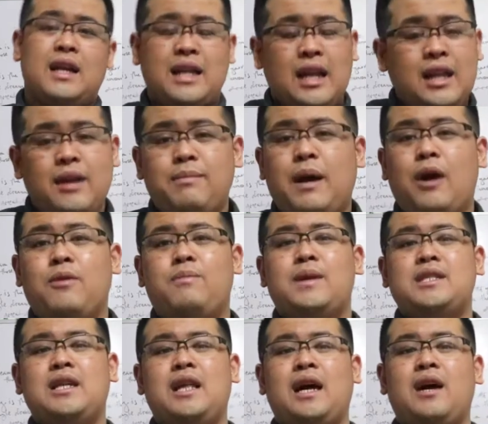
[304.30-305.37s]
nagtatrabaho
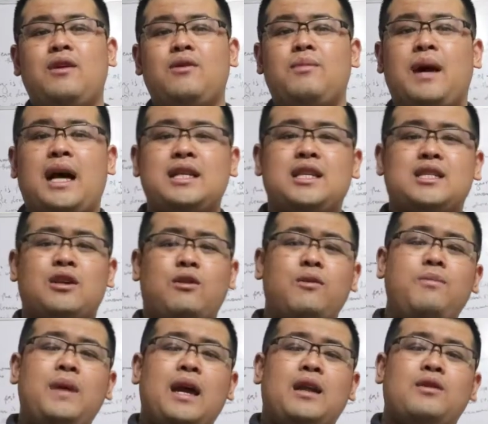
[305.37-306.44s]
pa sila, umaasa sa
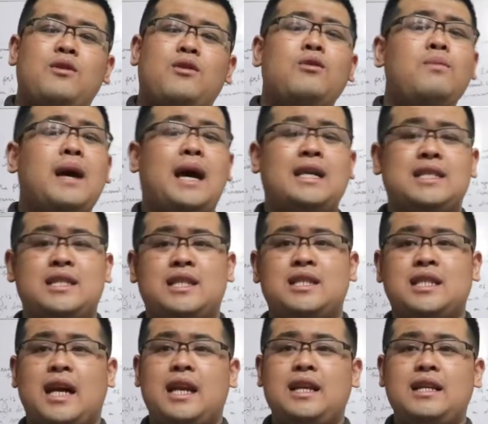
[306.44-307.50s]
gobyerno, umaasa sa
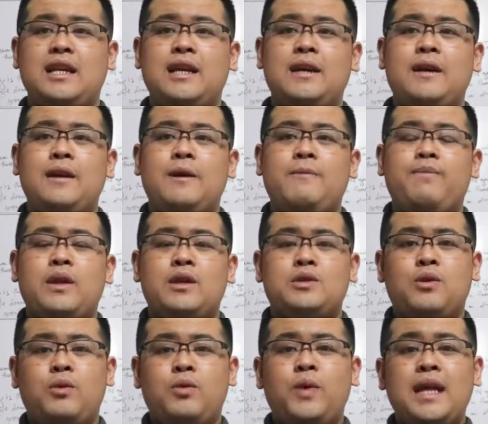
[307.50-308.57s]
charity.
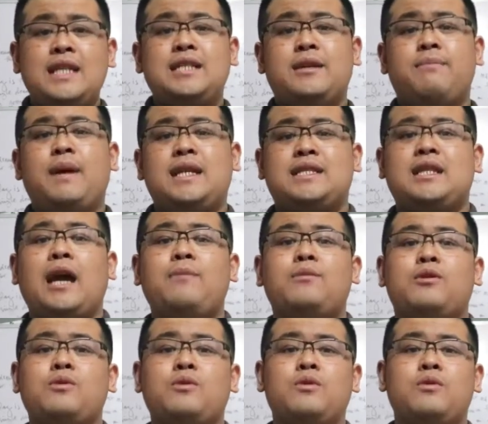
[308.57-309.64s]
So, when is the best
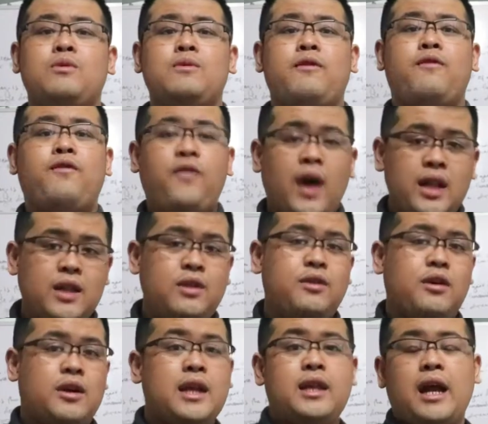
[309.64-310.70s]
time to fund
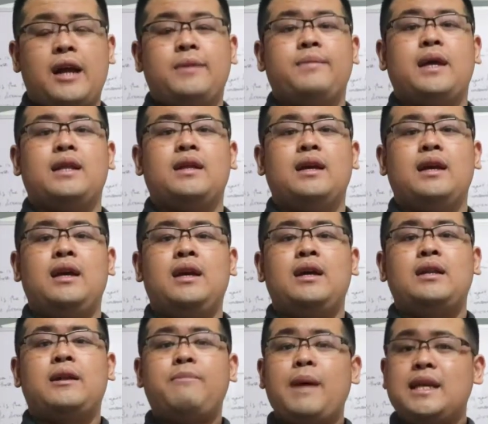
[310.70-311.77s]
your retirement?
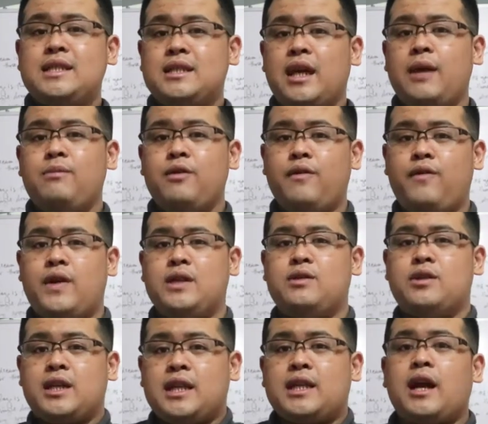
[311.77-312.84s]
The best time to
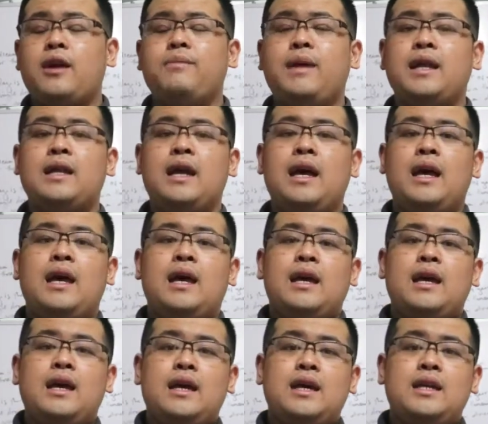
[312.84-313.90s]
fund your retirement
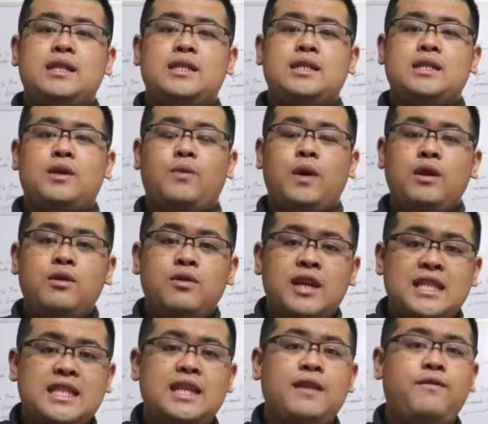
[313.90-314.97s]
is when you
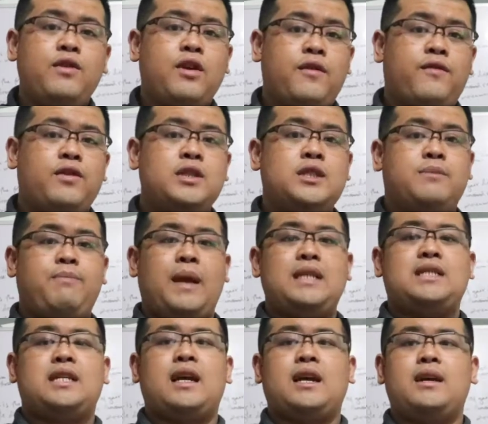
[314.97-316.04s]
receive your first
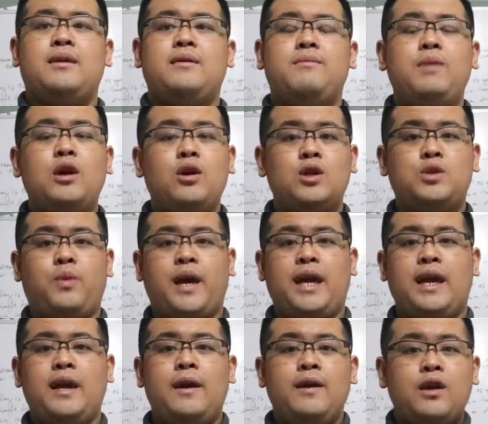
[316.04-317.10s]
paycheck. Because
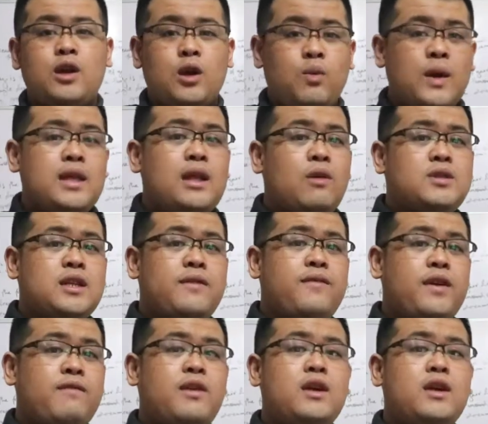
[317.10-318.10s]
why? Your 1,500